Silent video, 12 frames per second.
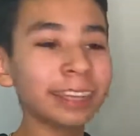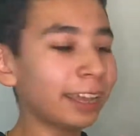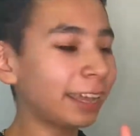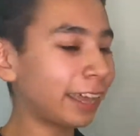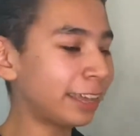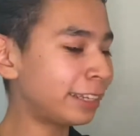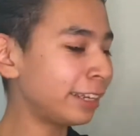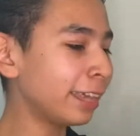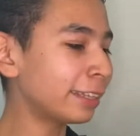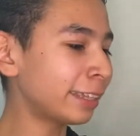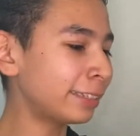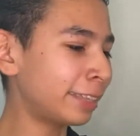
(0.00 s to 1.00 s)
I did
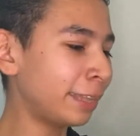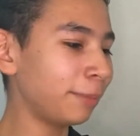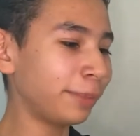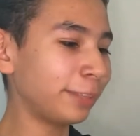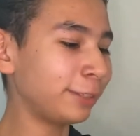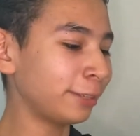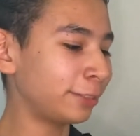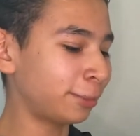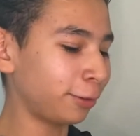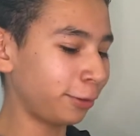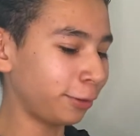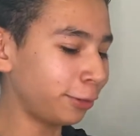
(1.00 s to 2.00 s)
guess size 10, but this looks
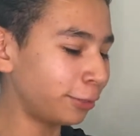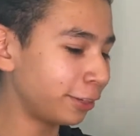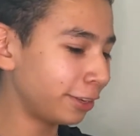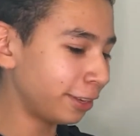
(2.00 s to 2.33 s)
so huge.